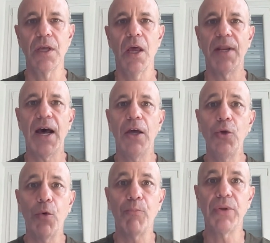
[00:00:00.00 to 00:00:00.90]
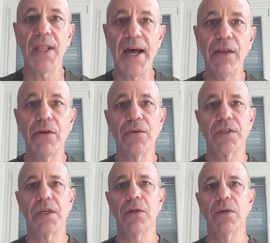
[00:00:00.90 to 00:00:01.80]
But how you apply those
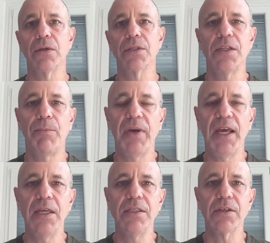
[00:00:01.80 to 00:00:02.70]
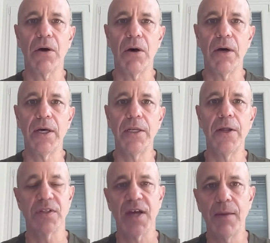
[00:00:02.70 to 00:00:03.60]
skills depends on
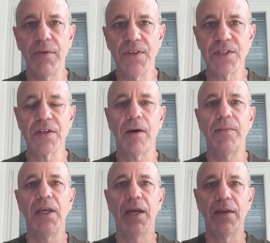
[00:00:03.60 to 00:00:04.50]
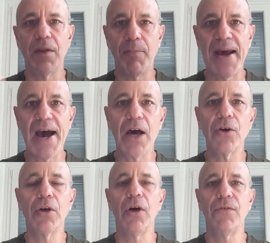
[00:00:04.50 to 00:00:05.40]
the type of insomnia and the
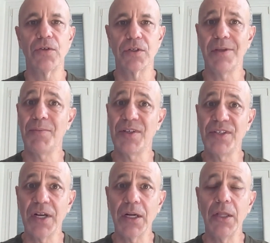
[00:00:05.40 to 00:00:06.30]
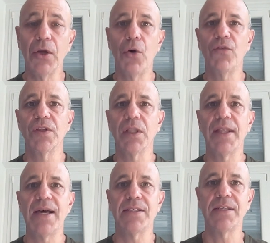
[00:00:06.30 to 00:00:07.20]
pattern of your sleep, particularly over the
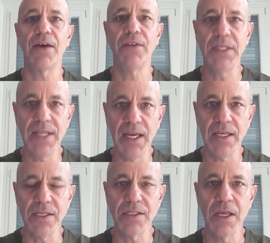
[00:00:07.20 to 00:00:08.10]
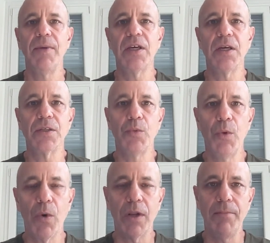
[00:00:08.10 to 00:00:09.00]
last 7 days, because we
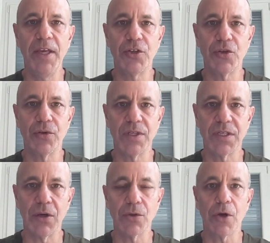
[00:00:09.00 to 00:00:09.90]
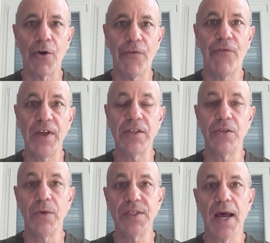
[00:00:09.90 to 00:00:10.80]
want to make sure the skills are fit
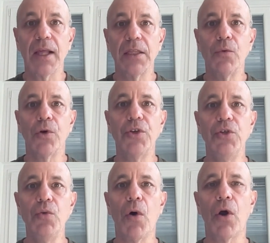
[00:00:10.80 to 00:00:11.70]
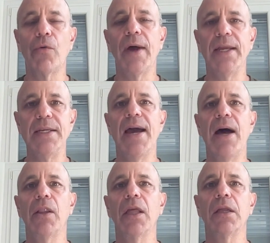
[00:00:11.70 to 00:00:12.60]
to exactly where you are right
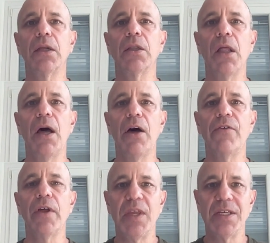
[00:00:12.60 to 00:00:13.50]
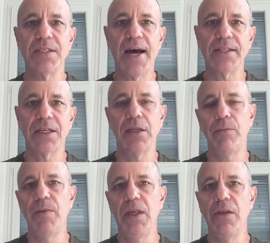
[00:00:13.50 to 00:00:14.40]
now, like a glove, because that's going to
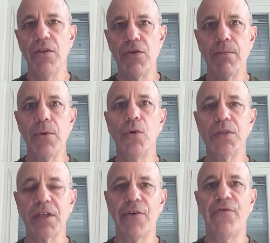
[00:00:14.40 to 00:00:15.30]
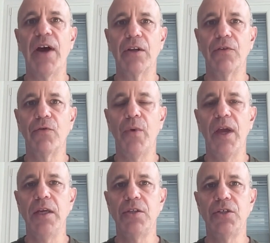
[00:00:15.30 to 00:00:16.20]
be the most effective
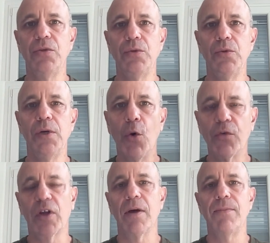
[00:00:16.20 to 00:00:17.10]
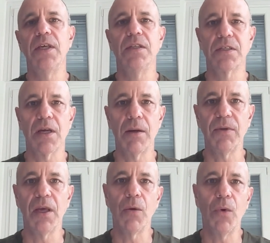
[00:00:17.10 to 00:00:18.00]
way to overcome the
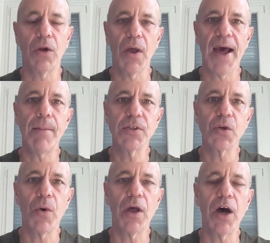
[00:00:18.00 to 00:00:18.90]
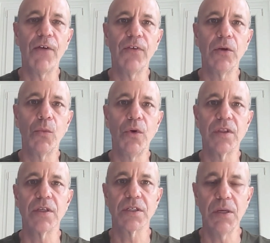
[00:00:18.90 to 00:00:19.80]
insomnia. And what happens quite often
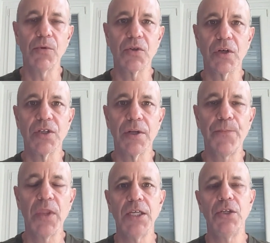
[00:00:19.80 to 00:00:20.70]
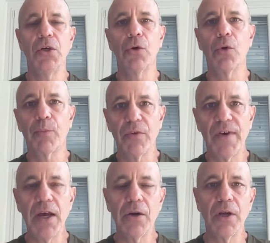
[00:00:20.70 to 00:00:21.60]
with sleep restriction is you go to a
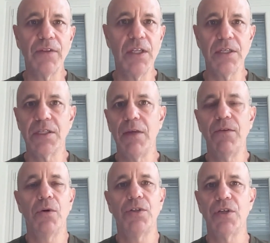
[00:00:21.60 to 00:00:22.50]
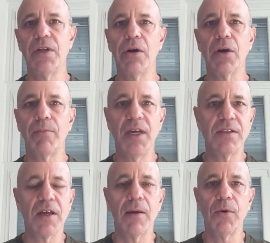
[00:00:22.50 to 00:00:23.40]
provider and they just give you a generic
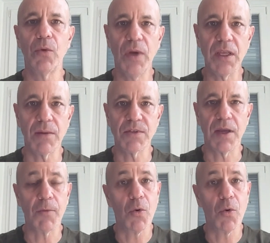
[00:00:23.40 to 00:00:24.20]
bedtime and wake up time.